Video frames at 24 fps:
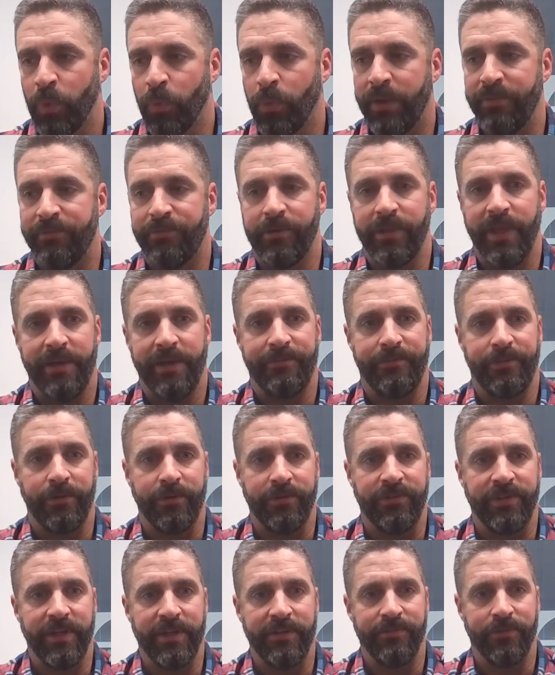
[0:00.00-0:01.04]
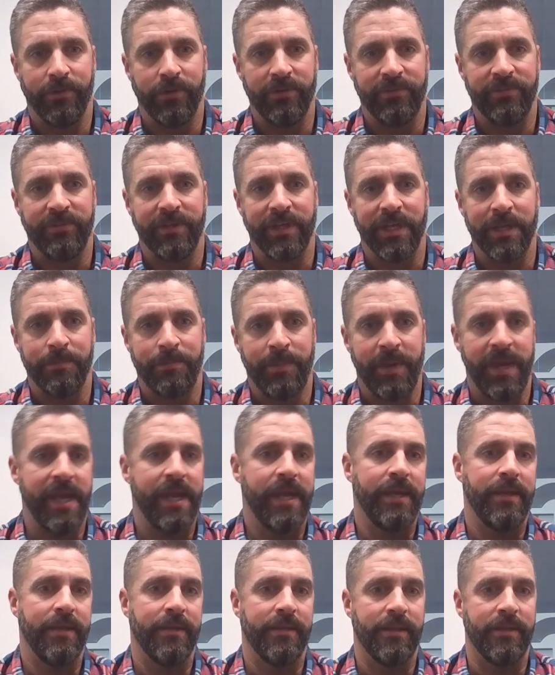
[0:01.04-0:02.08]
wait for that first invoice to get
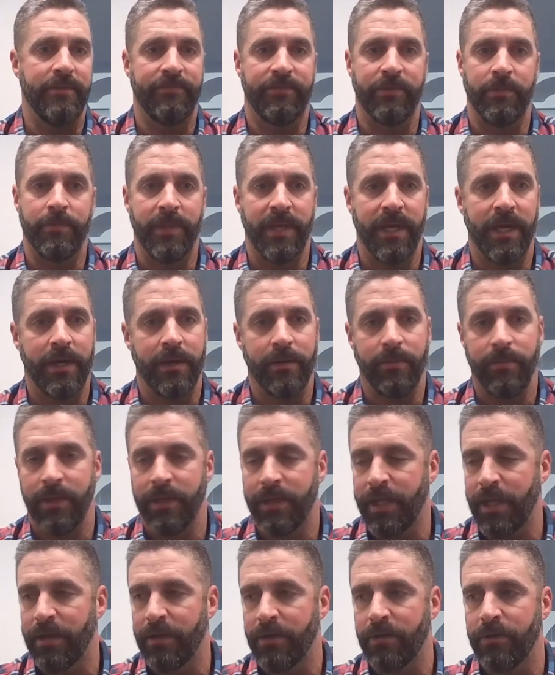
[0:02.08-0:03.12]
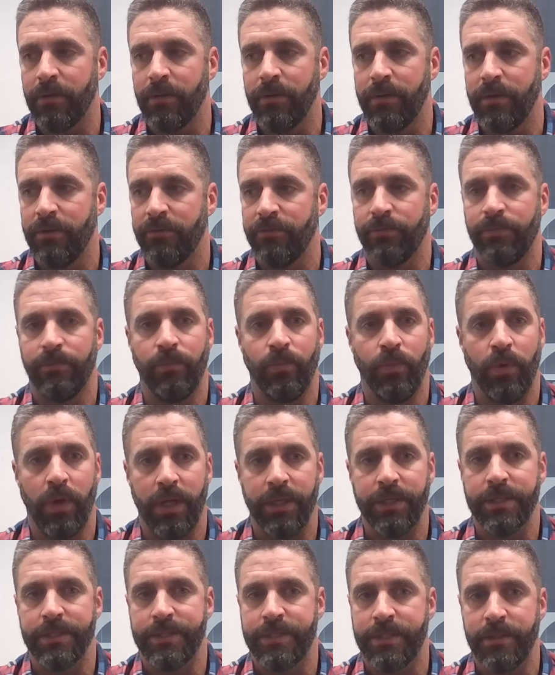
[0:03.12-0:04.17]
paid. And then from there, we kind of grew it as
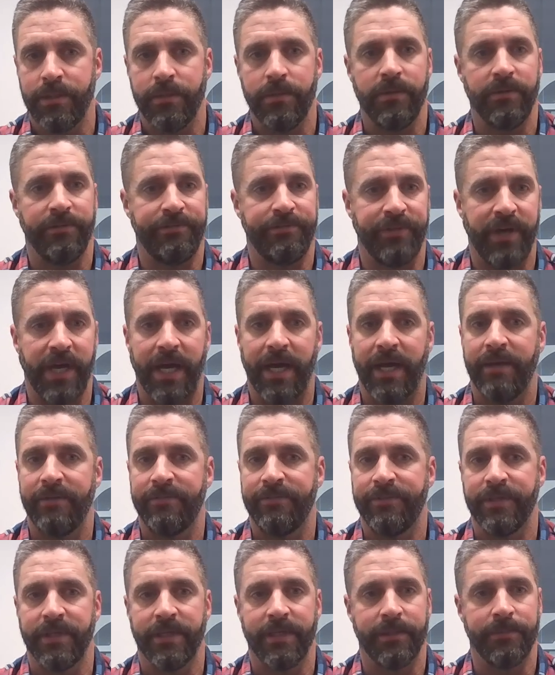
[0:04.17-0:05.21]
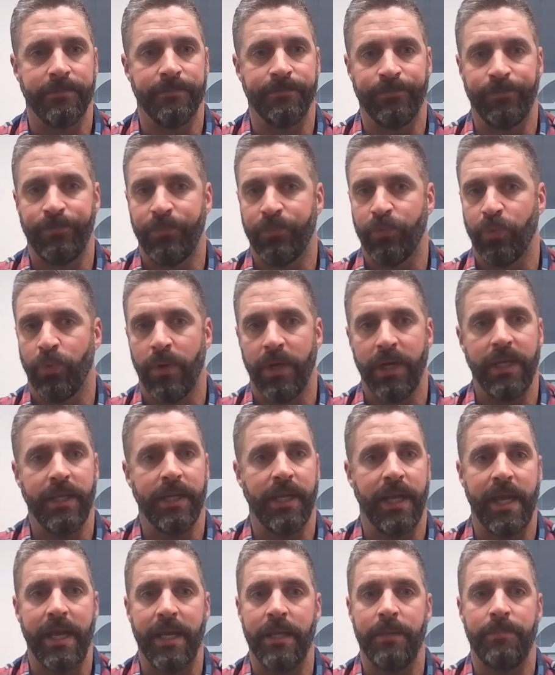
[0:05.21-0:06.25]
1 to 2 to 5 to 20
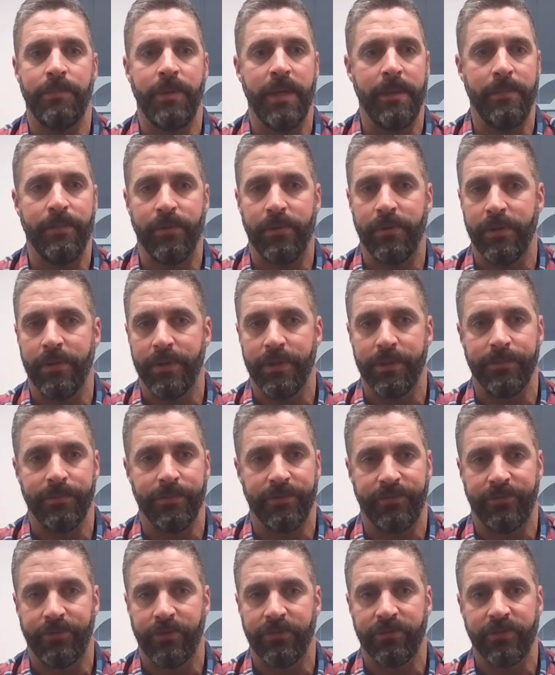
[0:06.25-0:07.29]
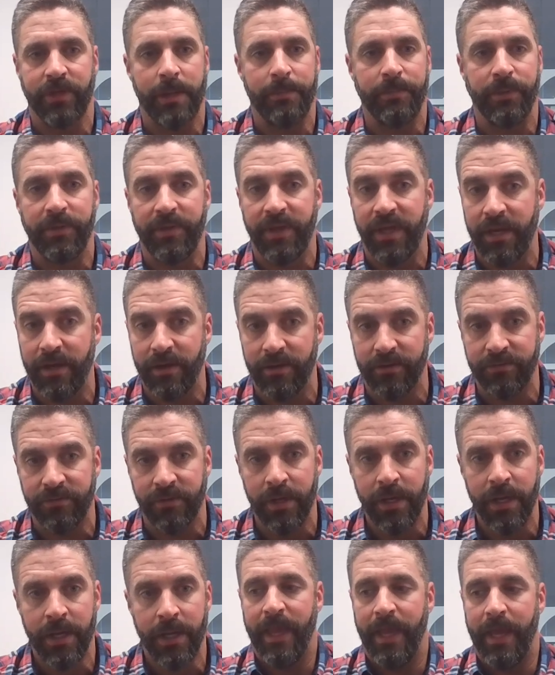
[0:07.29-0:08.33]
to 80 people in the first couple of years.
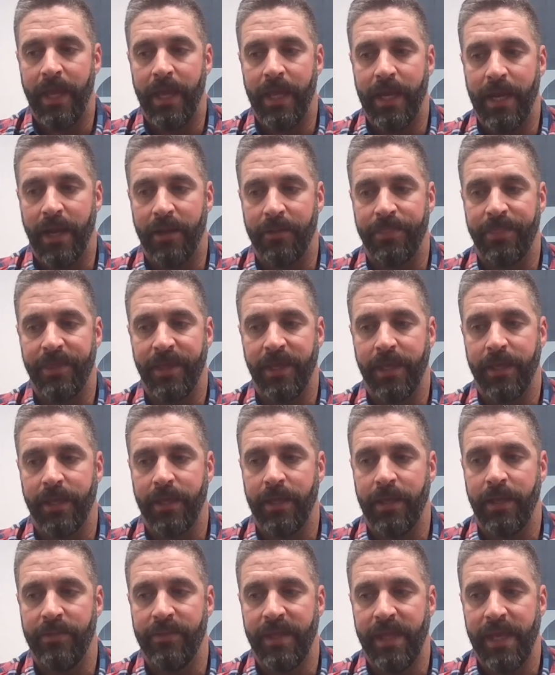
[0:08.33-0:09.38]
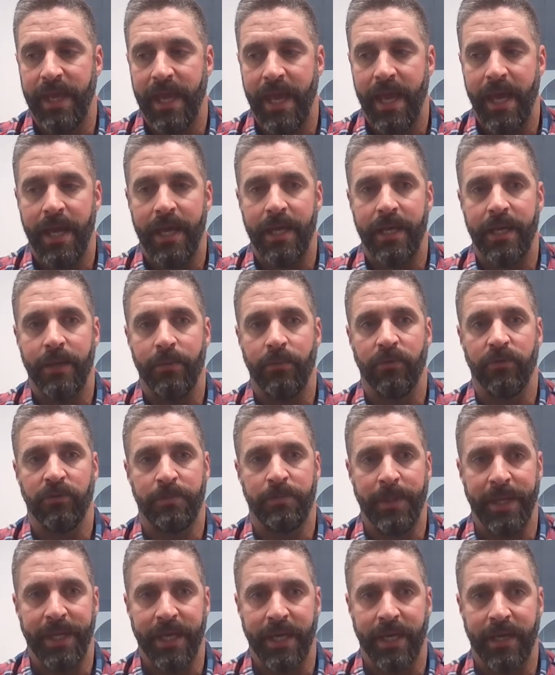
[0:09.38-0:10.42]
And I think in the end, it was
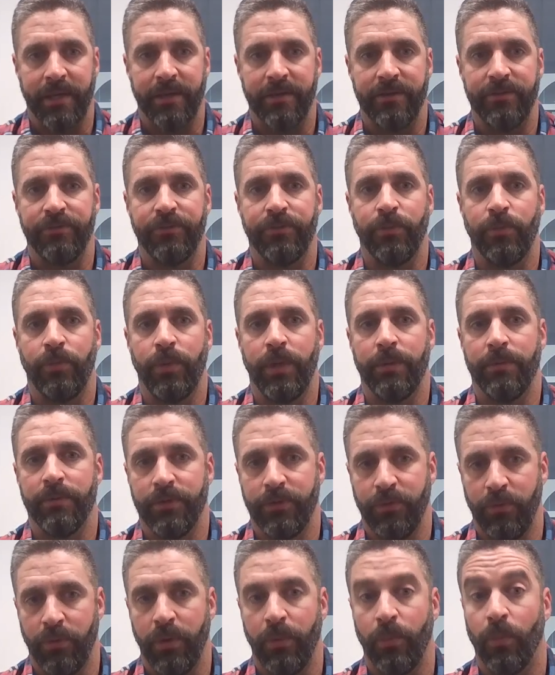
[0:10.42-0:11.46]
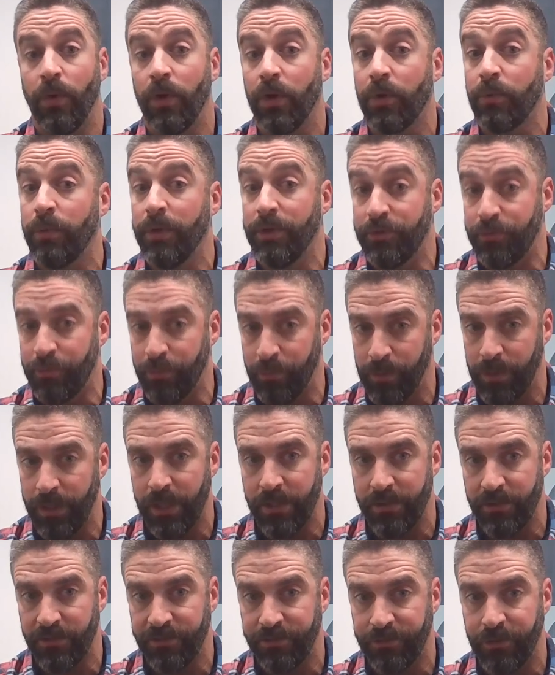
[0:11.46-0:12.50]
because we were doing work we truly
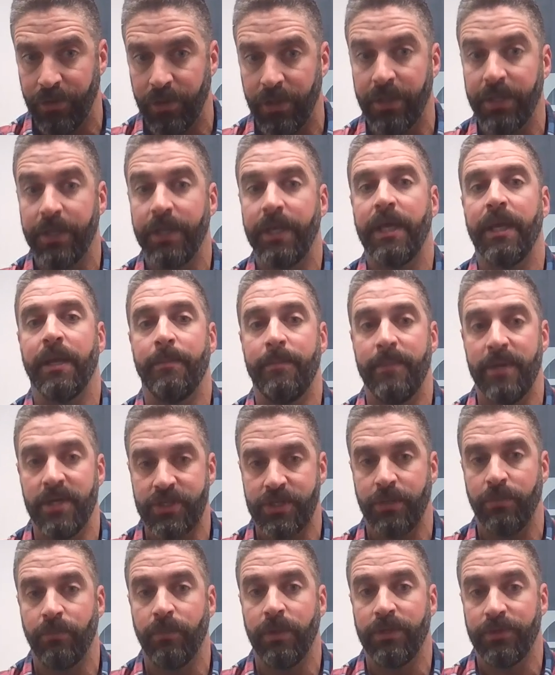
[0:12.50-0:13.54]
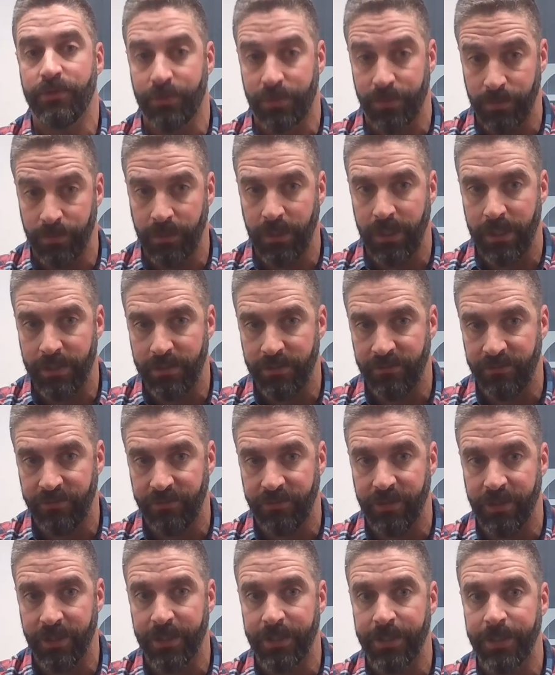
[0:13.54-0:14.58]
understood and a mission we truly
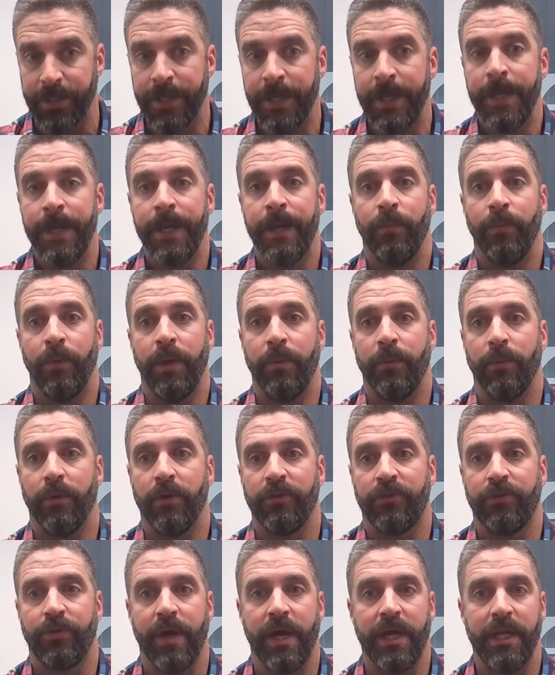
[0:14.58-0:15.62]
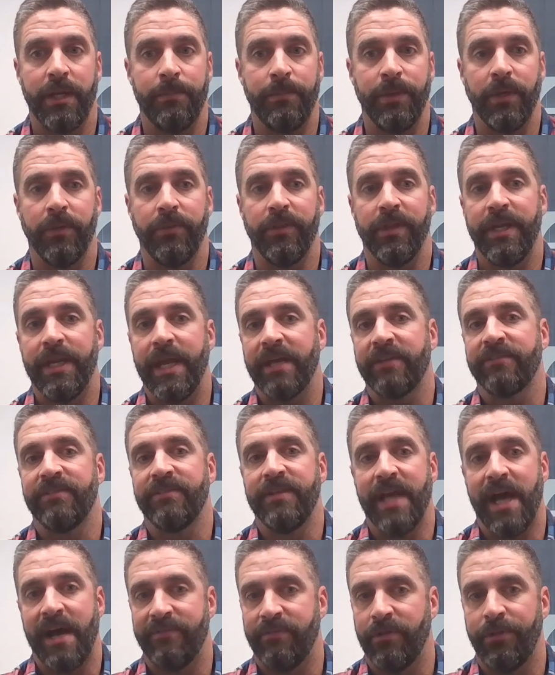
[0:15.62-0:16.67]
understood. We weren't trying to build the next
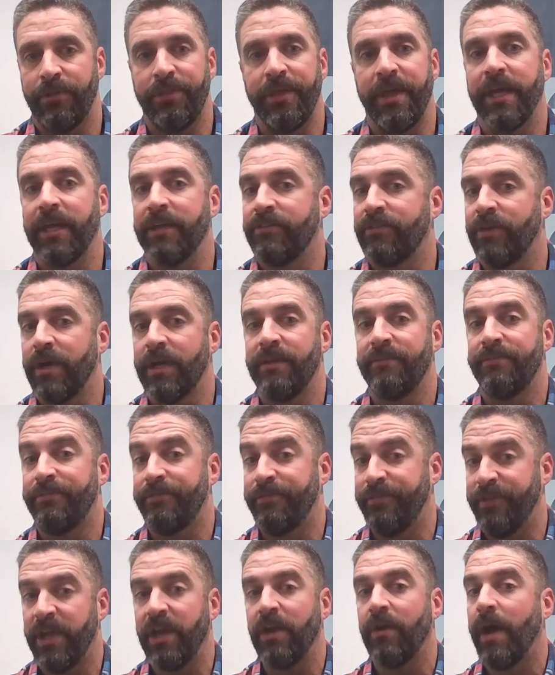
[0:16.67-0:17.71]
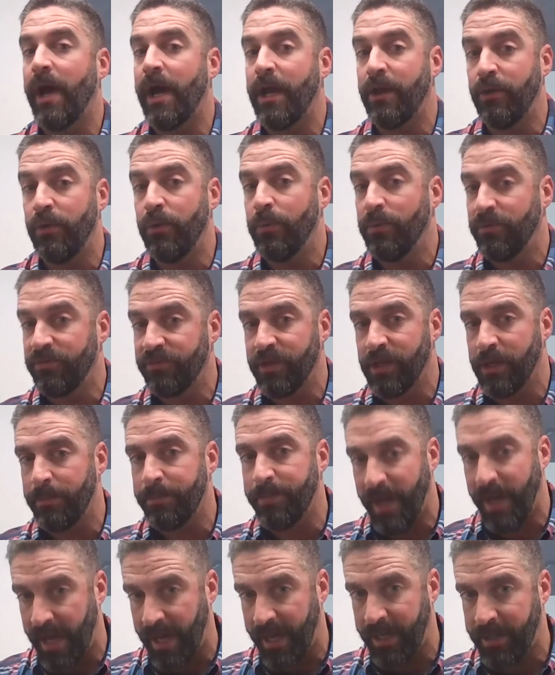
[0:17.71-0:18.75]
novel thing and trying to figure out who was going to
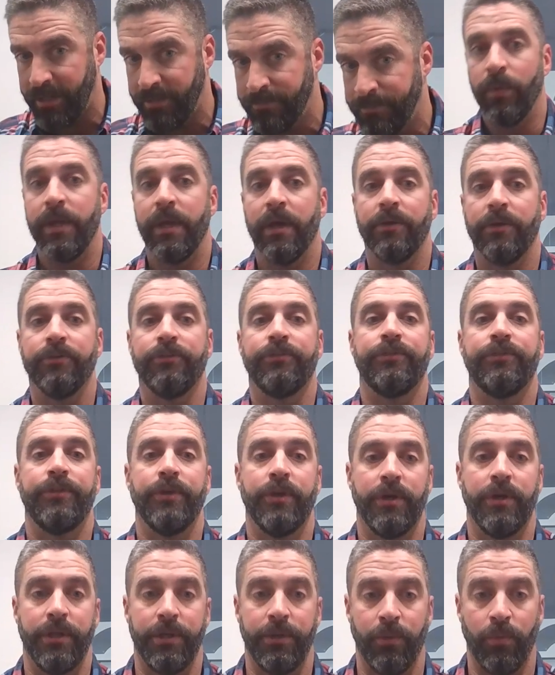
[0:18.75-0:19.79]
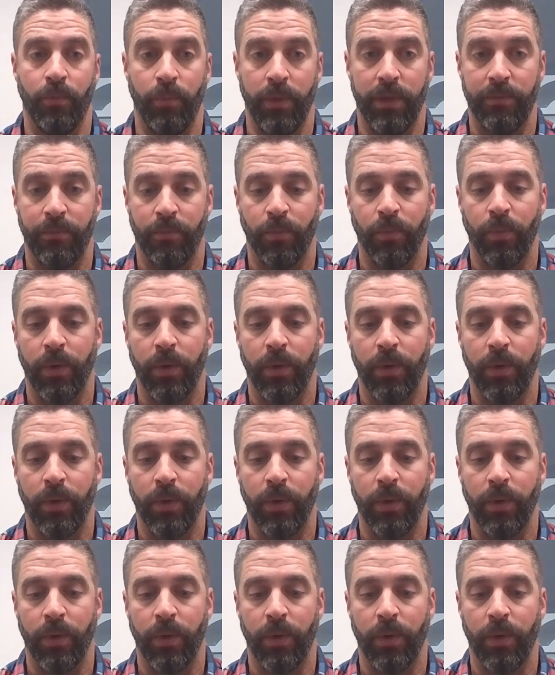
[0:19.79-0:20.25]
buy it. We understood, we